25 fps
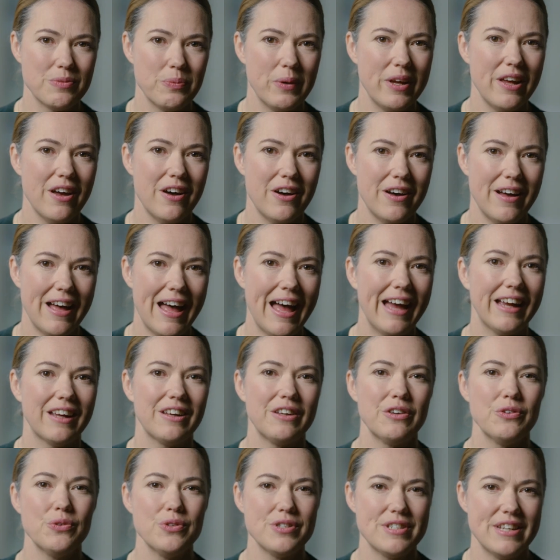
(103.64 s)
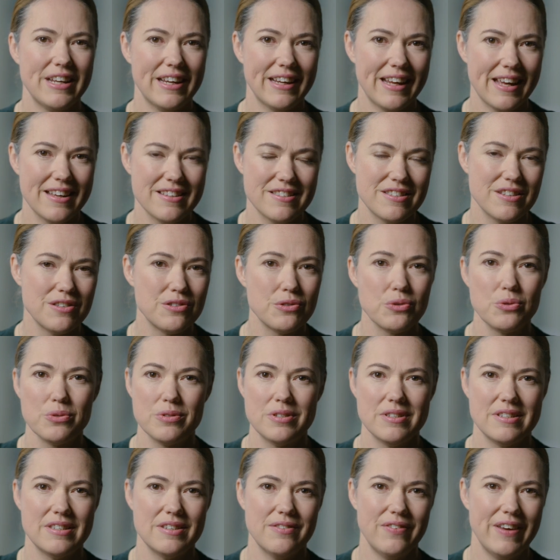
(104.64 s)
We are agnostic as to
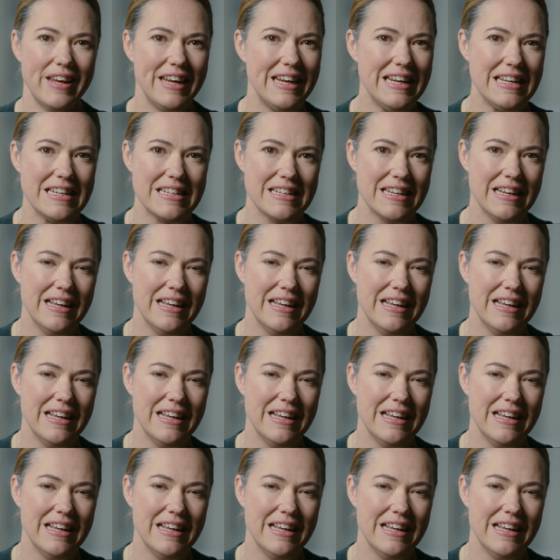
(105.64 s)
sources of heat,